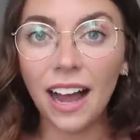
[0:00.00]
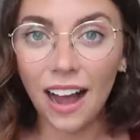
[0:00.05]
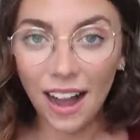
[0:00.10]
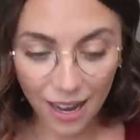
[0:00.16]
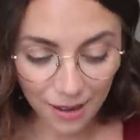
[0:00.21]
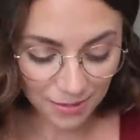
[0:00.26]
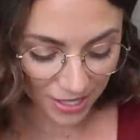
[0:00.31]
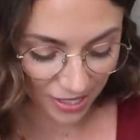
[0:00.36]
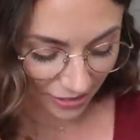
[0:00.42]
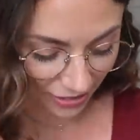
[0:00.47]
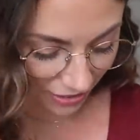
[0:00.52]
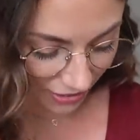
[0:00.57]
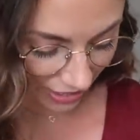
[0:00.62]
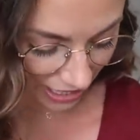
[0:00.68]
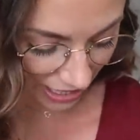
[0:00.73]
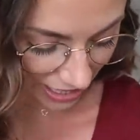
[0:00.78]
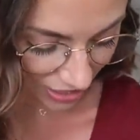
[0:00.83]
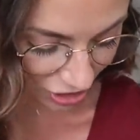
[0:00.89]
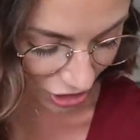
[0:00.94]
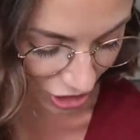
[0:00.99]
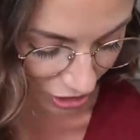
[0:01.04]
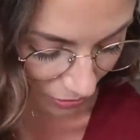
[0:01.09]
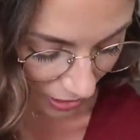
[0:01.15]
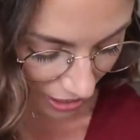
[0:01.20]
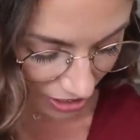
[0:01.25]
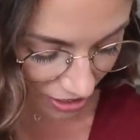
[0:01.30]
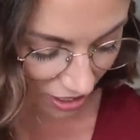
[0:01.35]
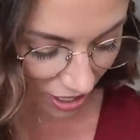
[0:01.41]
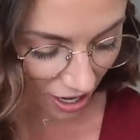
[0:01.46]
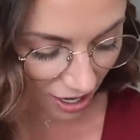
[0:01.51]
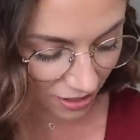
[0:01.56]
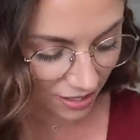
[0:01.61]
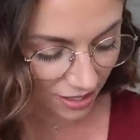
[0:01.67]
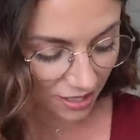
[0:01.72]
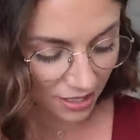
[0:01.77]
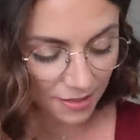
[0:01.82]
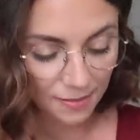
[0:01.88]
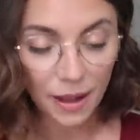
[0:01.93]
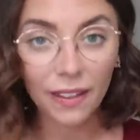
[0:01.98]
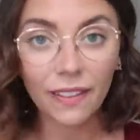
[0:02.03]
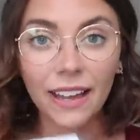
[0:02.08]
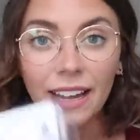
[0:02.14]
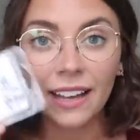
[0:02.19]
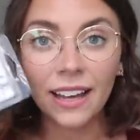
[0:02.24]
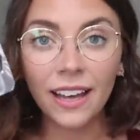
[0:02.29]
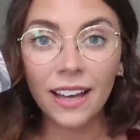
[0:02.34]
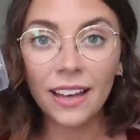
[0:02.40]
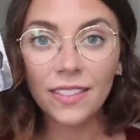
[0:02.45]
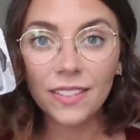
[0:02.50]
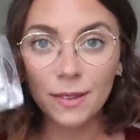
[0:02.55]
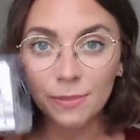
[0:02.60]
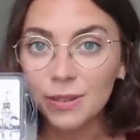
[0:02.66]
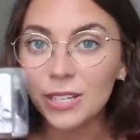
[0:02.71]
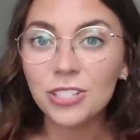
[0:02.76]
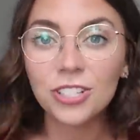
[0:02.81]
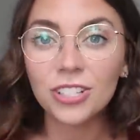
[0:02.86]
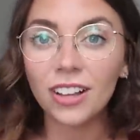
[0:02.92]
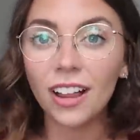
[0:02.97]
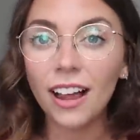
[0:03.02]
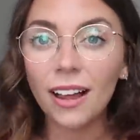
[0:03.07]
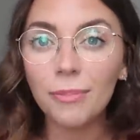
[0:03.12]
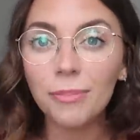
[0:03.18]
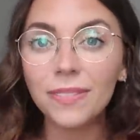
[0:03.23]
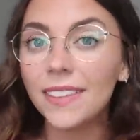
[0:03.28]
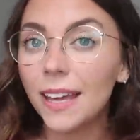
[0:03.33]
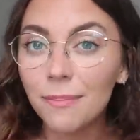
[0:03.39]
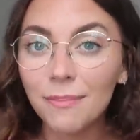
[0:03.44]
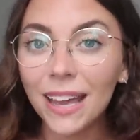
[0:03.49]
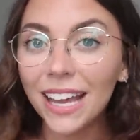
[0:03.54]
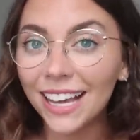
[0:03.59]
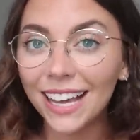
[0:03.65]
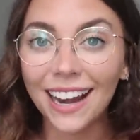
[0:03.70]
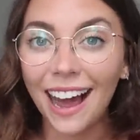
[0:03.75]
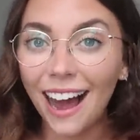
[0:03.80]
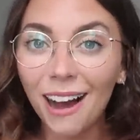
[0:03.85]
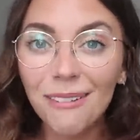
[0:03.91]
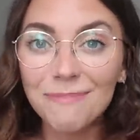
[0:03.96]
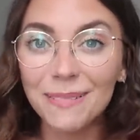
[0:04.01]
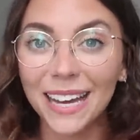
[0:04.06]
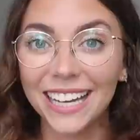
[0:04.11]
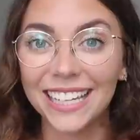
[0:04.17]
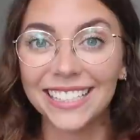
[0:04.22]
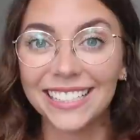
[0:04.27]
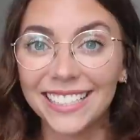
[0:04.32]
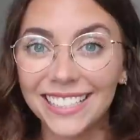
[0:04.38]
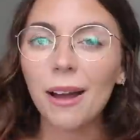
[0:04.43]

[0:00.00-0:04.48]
Absolutely. Do you want your house to smell like the beach club? They make it happen.